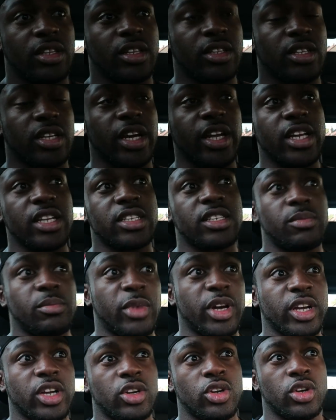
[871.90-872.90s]
the tightness in
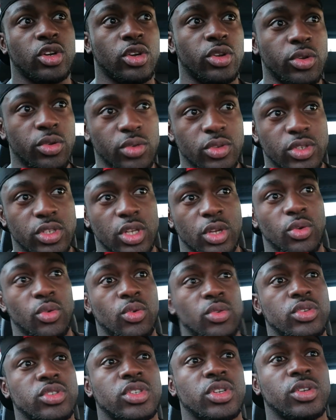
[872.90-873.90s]
my glutes and
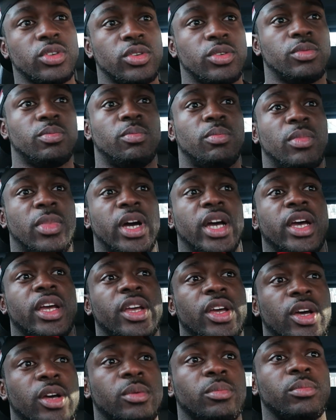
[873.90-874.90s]
also
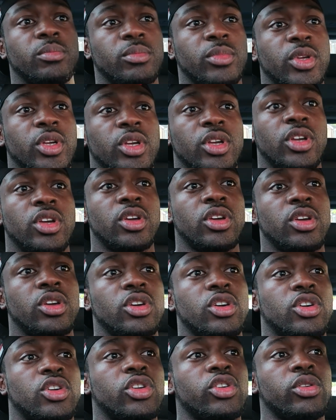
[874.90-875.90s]
my um,
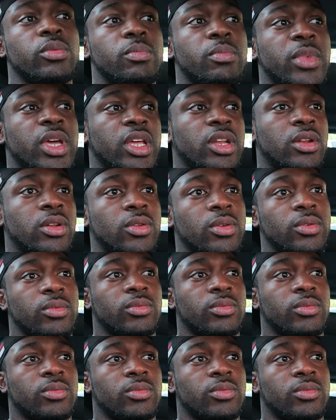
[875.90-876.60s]
glute mid